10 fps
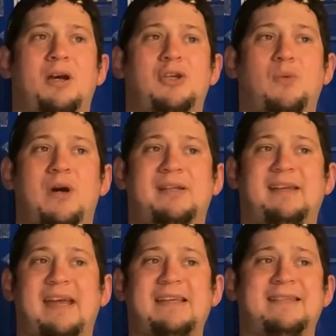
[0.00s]
you want the
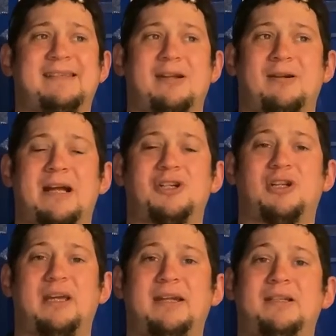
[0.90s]
gases that are
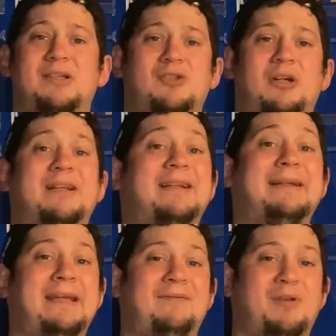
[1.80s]
naturally in it to start to
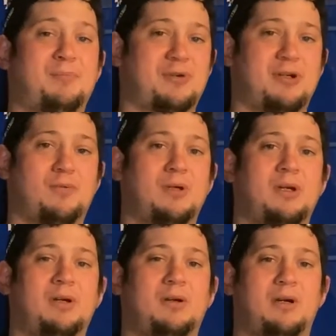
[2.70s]
leave the brew.
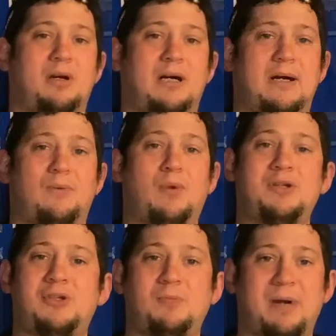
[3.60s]

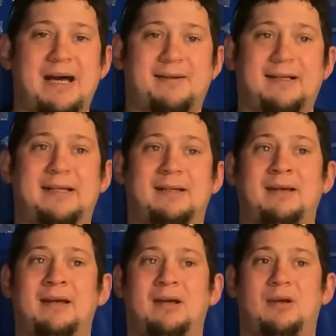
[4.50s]
Once you bottle it,
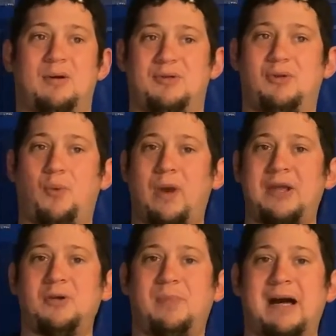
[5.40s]
the way
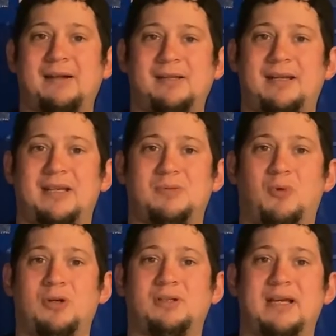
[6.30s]
you bottle it is
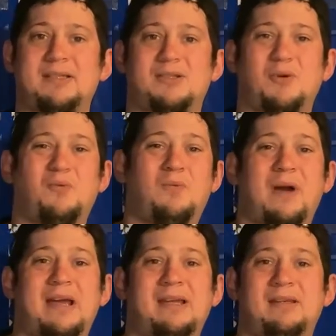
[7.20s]
more or less the
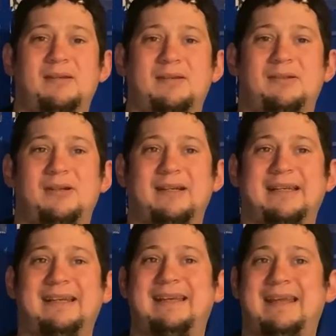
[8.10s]
way you're
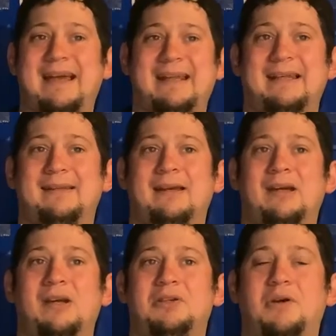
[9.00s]
going to get it.
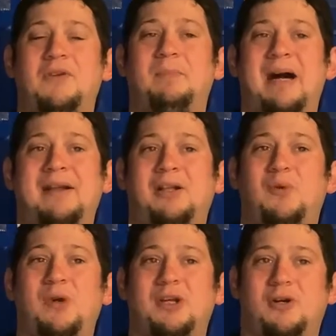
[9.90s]
So if you bottle it
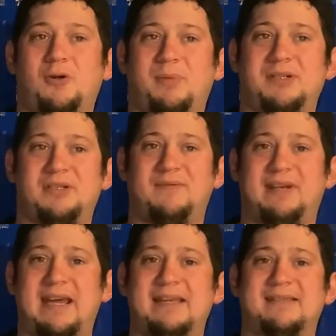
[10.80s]
with a whole bunch of
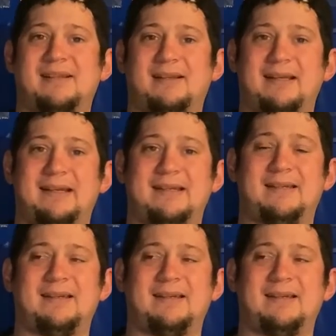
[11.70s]
gas still in it,